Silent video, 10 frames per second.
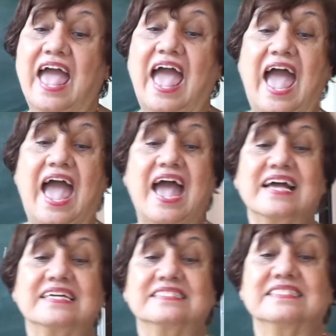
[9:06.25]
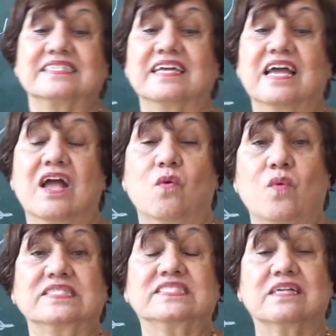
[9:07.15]
And
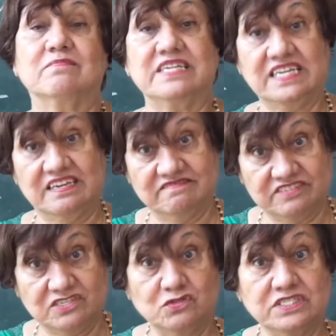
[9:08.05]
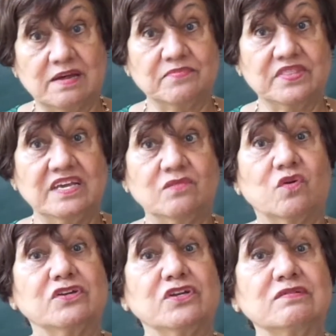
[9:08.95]
when somebody gives you something,
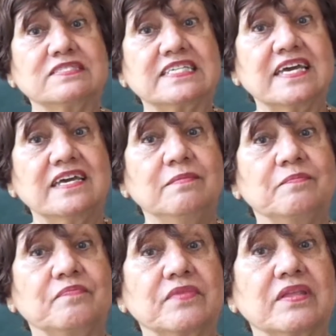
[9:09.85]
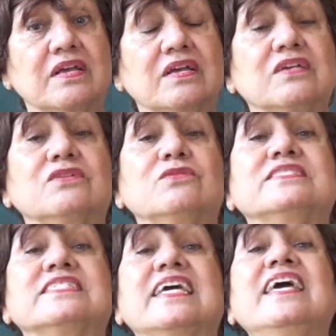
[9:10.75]
what do you say? You
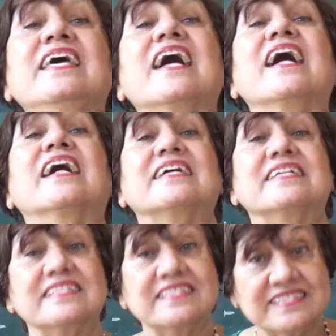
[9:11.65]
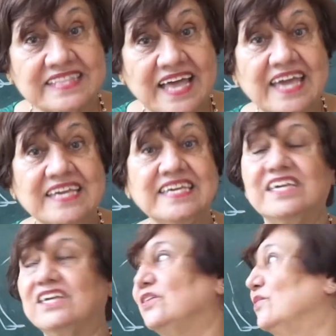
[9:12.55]
say,
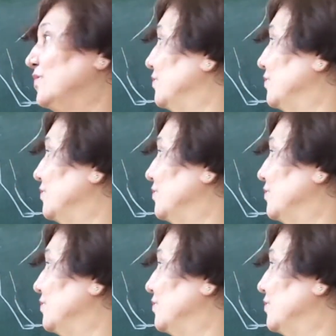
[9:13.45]
thank you.